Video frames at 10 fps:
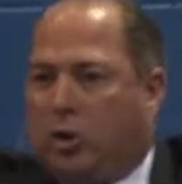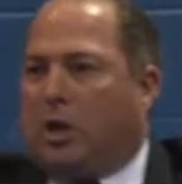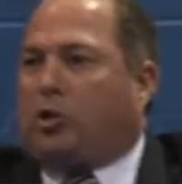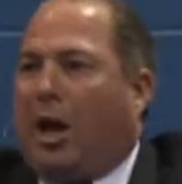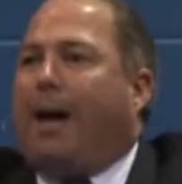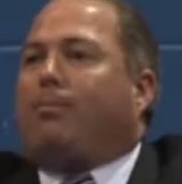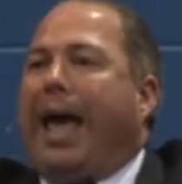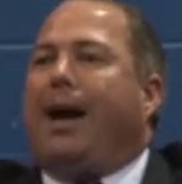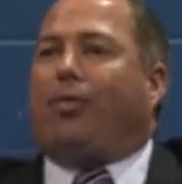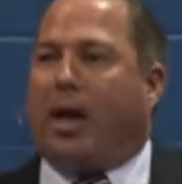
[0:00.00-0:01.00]
just come
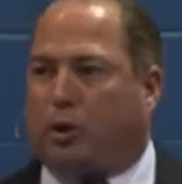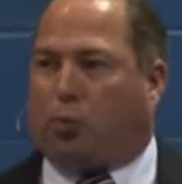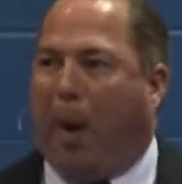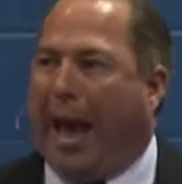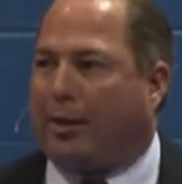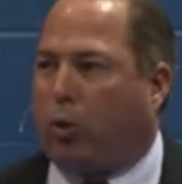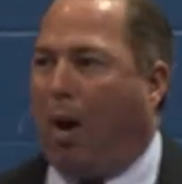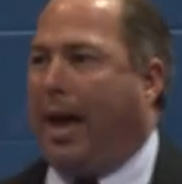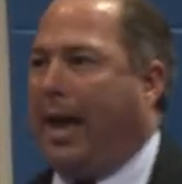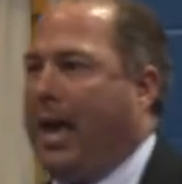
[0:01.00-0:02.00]
down this
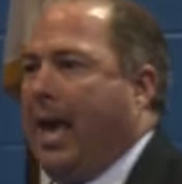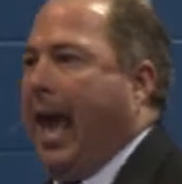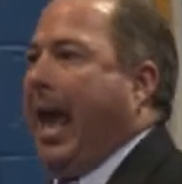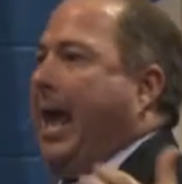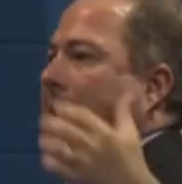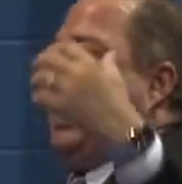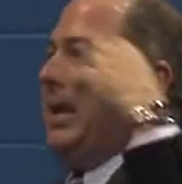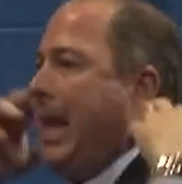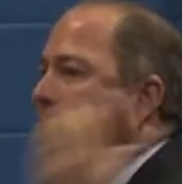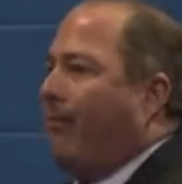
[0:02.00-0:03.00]
pathway," and he
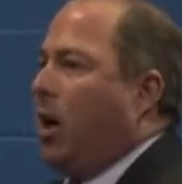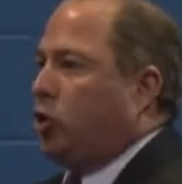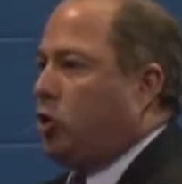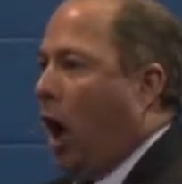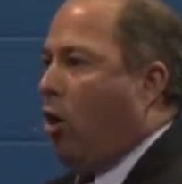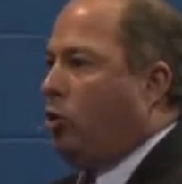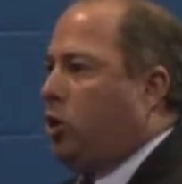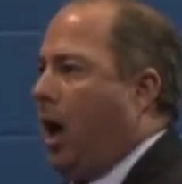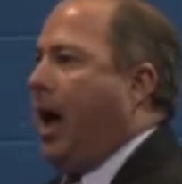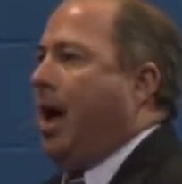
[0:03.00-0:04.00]
never
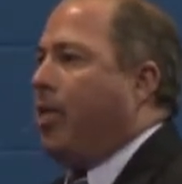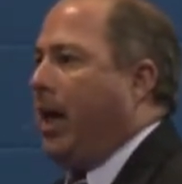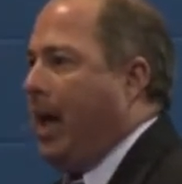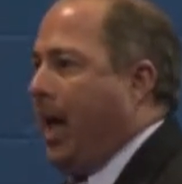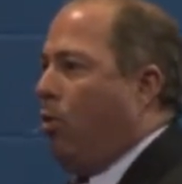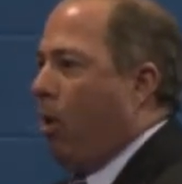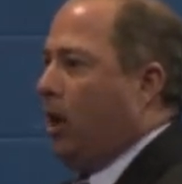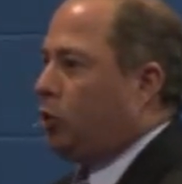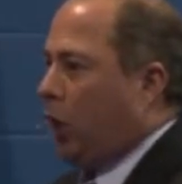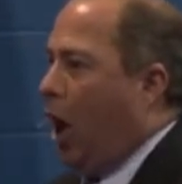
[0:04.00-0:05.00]
shows you the end
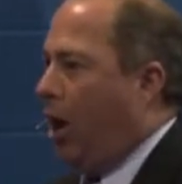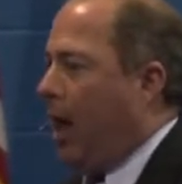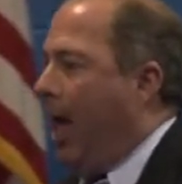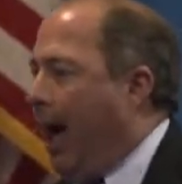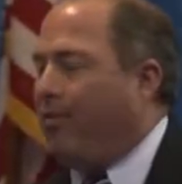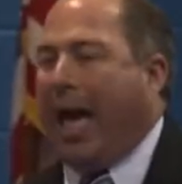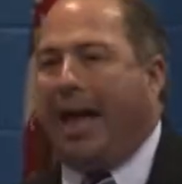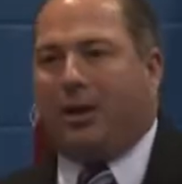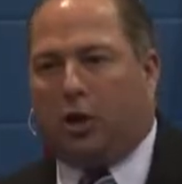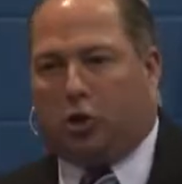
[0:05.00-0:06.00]
result of that